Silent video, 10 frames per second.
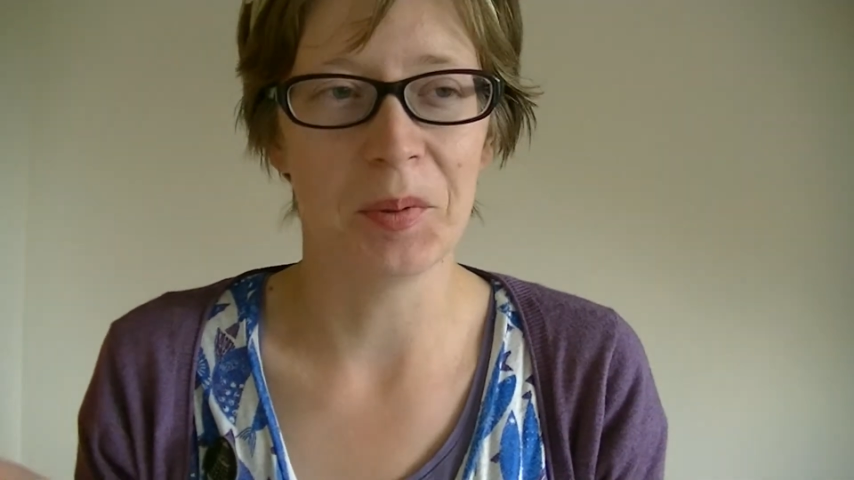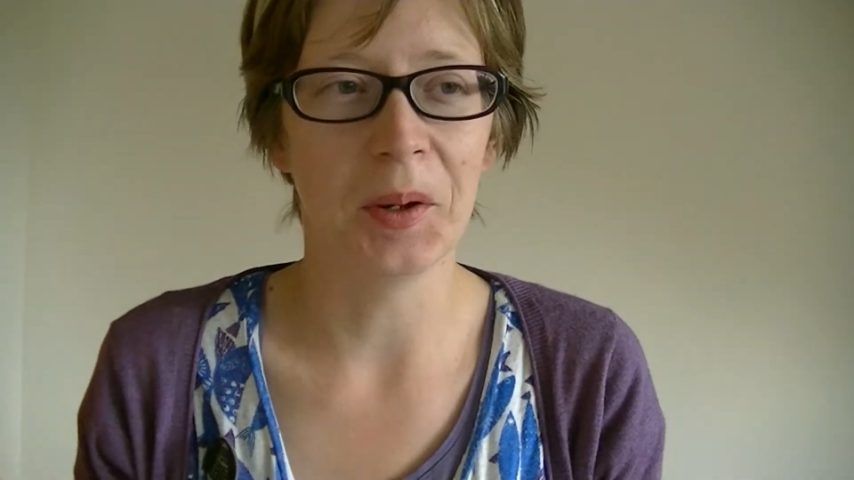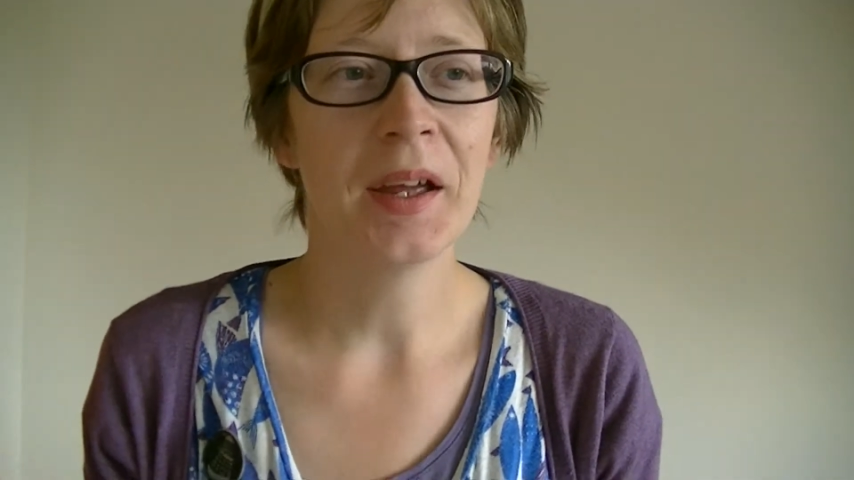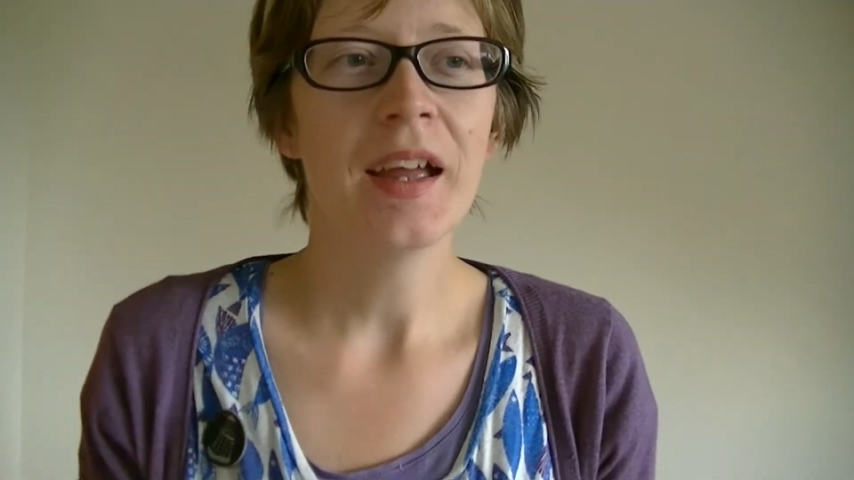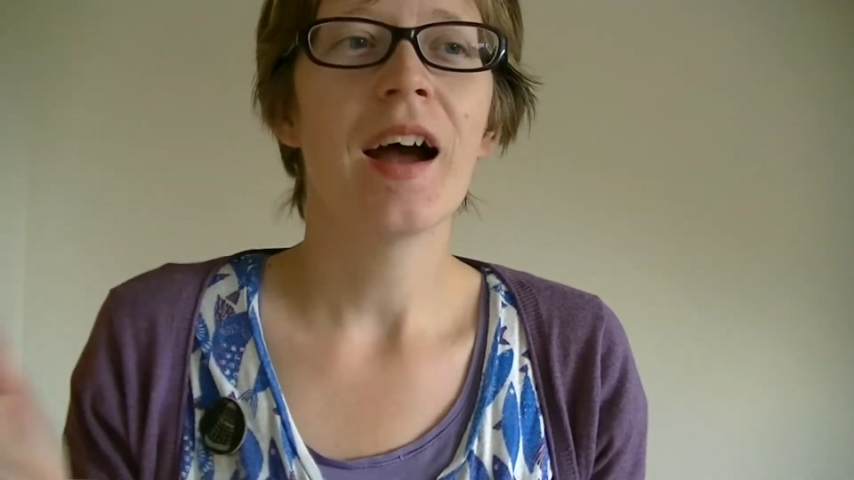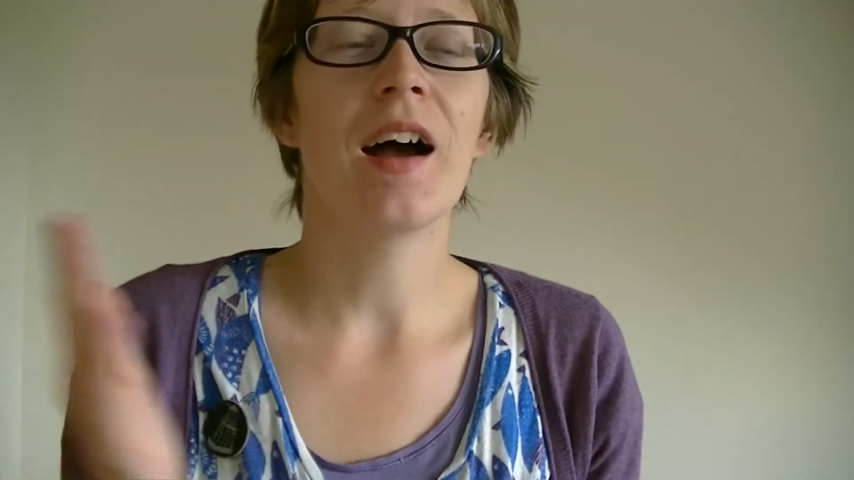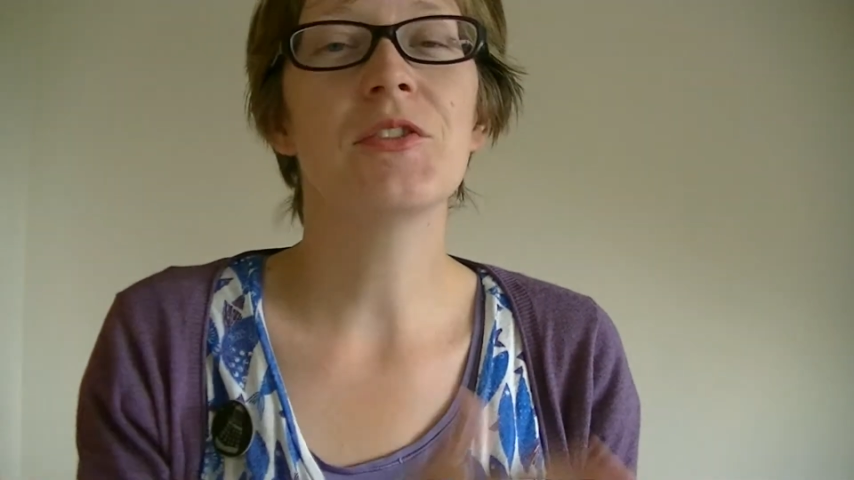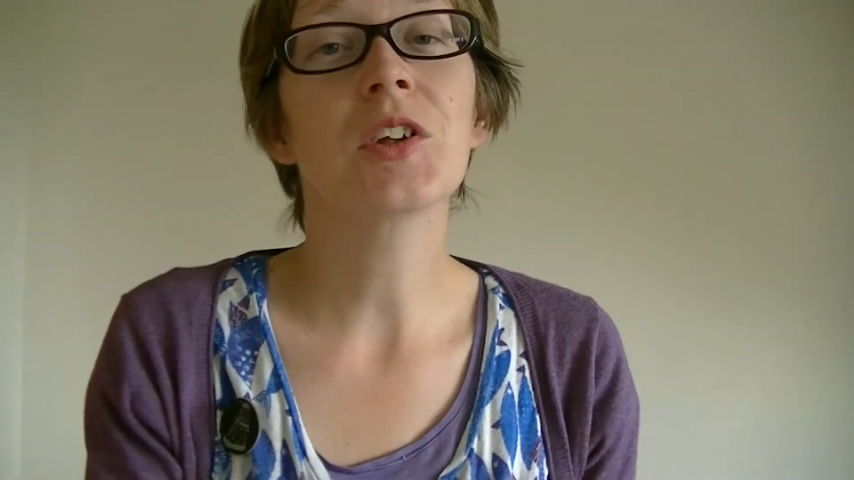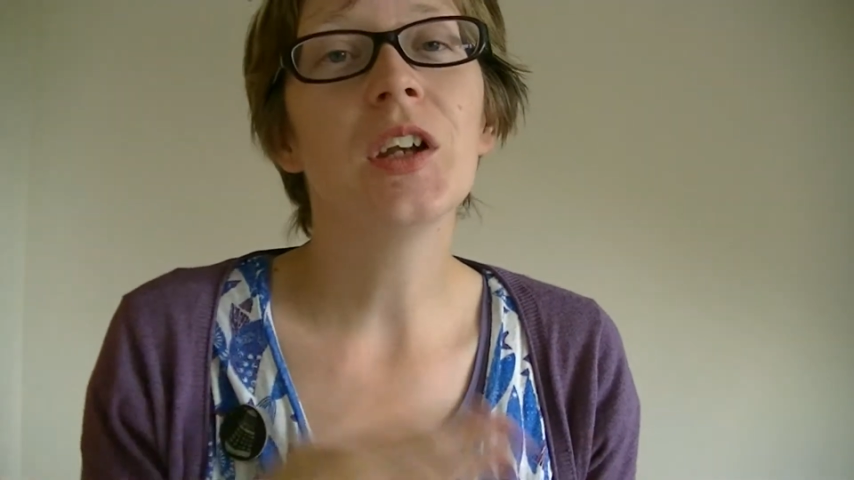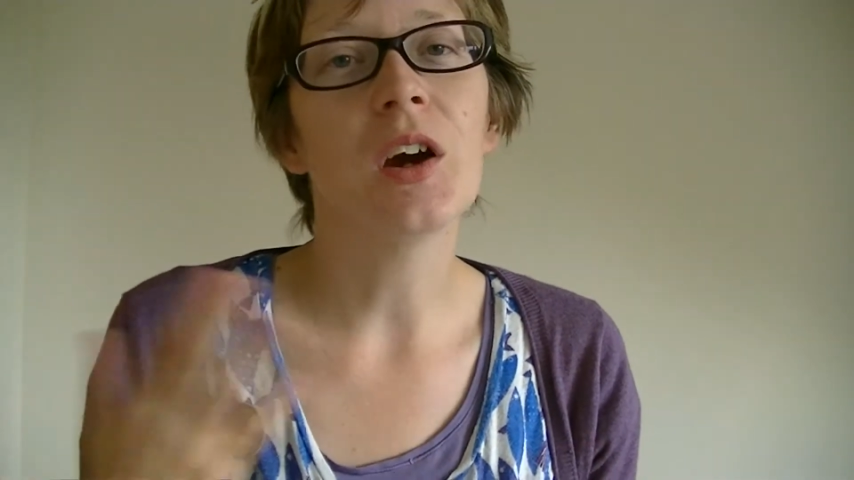but
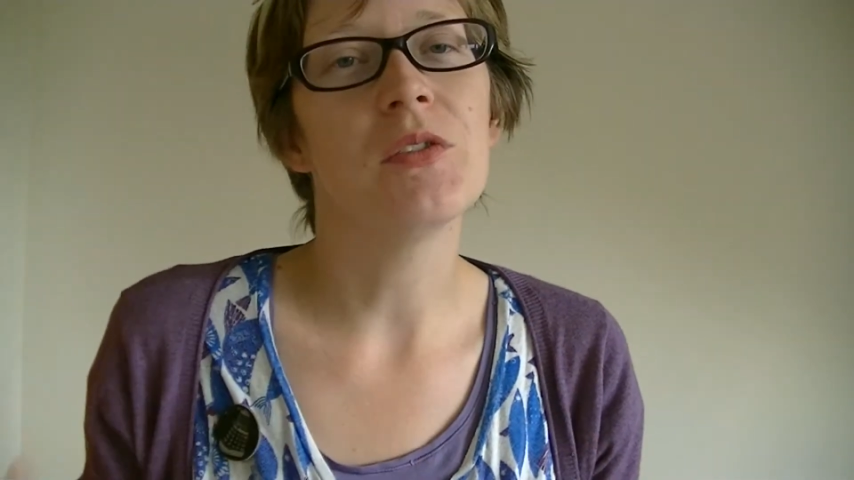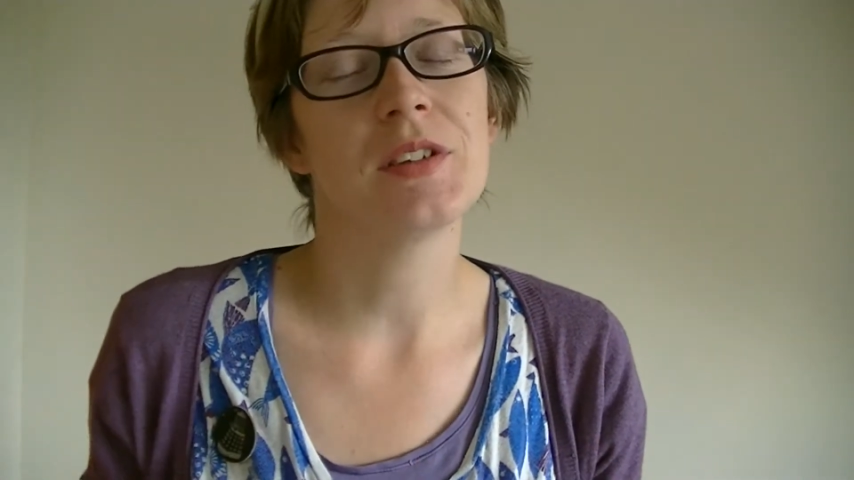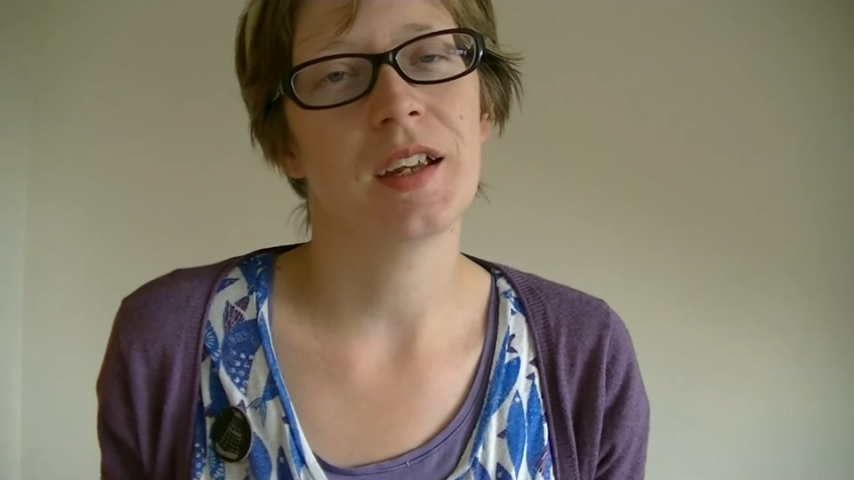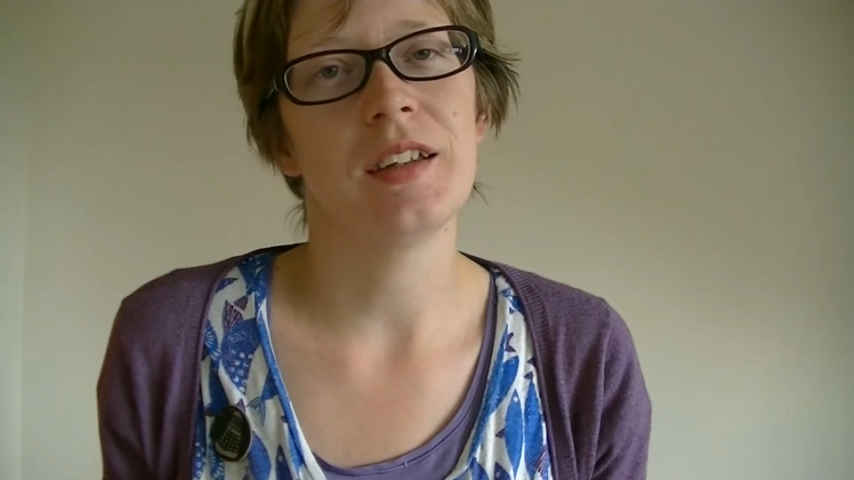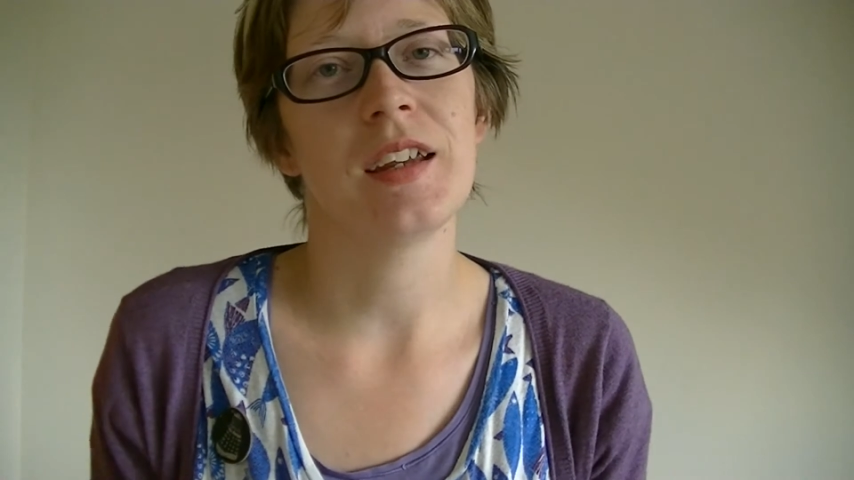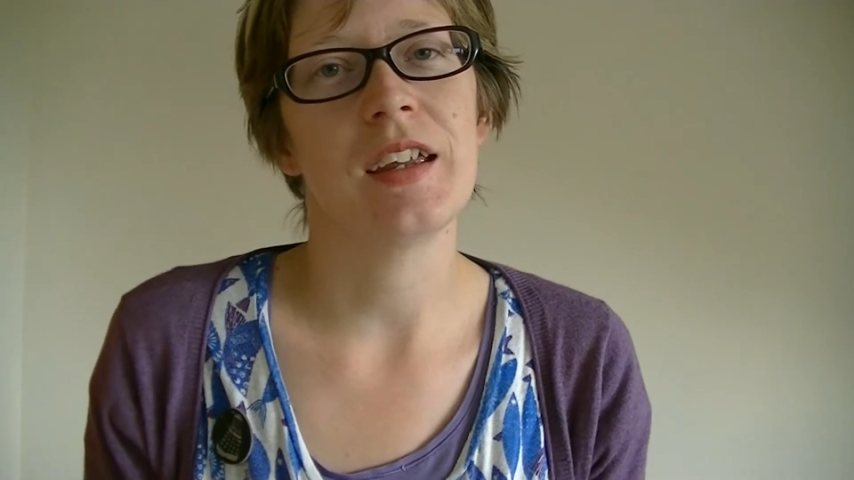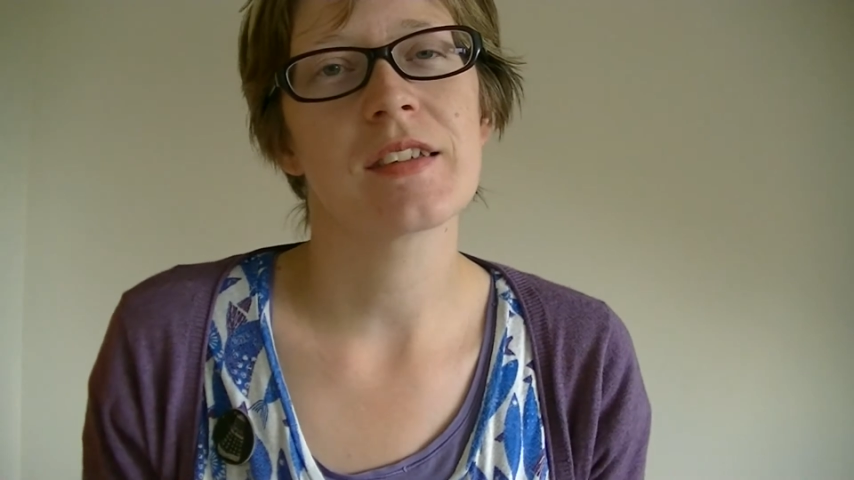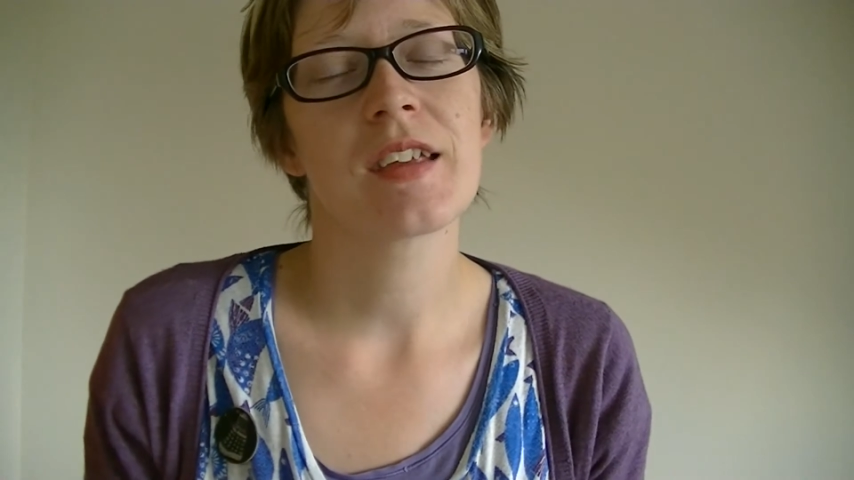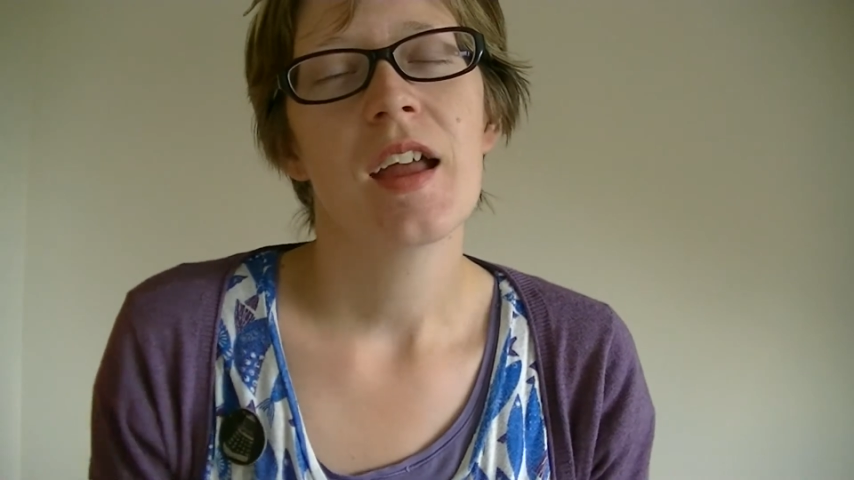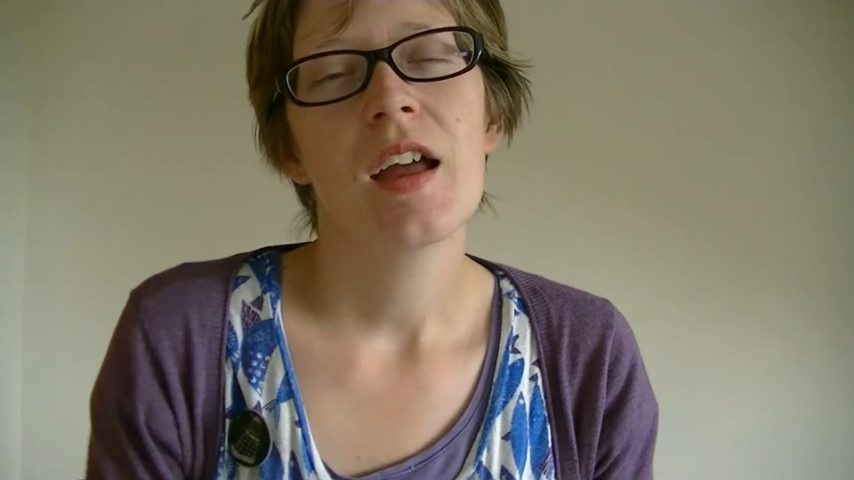I've done it over 10 years,